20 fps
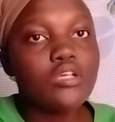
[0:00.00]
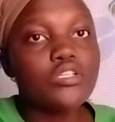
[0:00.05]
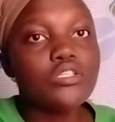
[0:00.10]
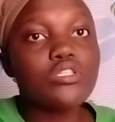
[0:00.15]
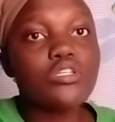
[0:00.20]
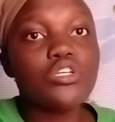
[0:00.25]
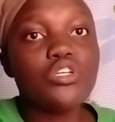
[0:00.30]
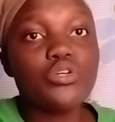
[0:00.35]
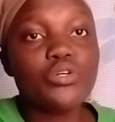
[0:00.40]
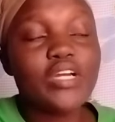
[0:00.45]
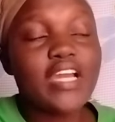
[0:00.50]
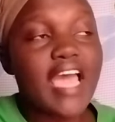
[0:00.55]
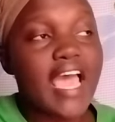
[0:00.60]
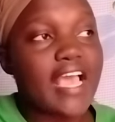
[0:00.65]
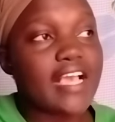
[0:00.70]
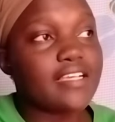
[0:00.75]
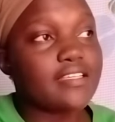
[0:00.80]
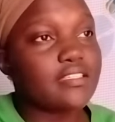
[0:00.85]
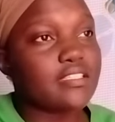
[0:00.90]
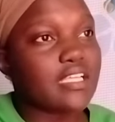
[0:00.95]
So you
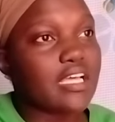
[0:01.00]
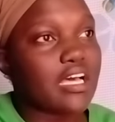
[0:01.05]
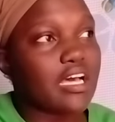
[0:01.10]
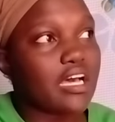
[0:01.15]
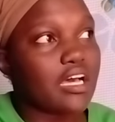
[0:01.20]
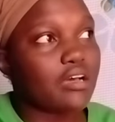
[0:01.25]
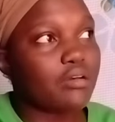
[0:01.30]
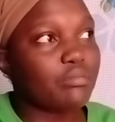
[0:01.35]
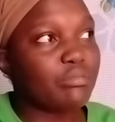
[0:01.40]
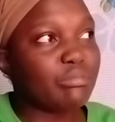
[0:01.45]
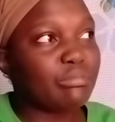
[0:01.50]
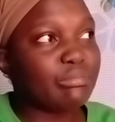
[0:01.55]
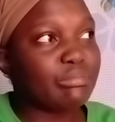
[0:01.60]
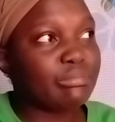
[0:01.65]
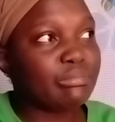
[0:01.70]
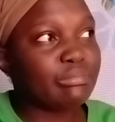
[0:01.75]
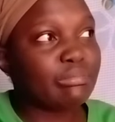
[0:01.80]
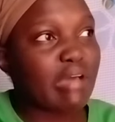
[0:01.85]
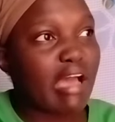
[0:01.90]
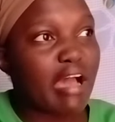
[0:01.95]
guys,
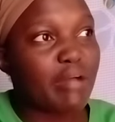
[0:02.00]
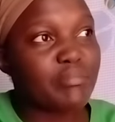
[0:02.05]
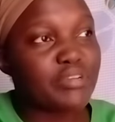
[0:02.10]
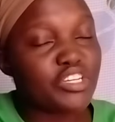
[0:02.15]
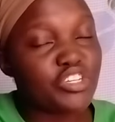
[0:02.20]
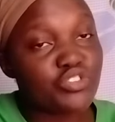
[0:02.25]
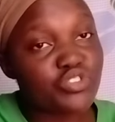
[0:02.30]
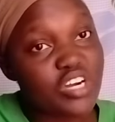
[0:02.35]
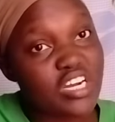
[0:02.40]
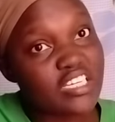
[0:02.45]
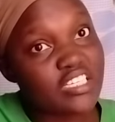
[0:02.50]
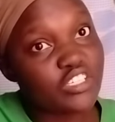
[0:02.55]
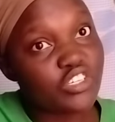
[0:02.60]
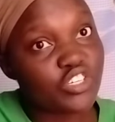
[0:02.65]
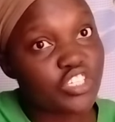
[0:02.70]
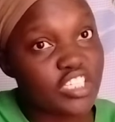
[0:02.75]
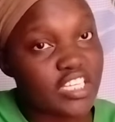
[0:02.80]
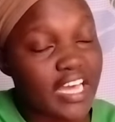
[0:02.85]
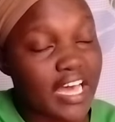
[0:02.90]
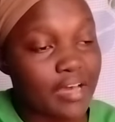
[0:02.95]
I'm literally
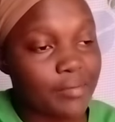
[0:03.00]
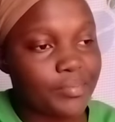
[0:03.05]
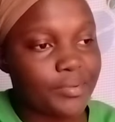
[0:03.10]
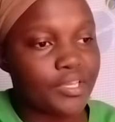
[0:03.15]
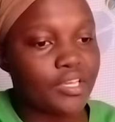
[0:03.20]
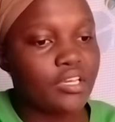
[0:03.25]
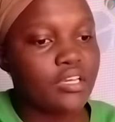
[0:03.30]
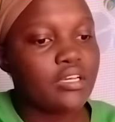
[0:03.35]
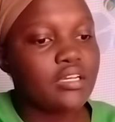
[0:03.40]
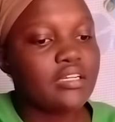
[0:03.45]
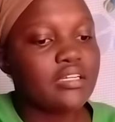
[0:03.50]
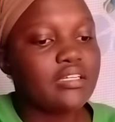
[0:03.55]
not happy.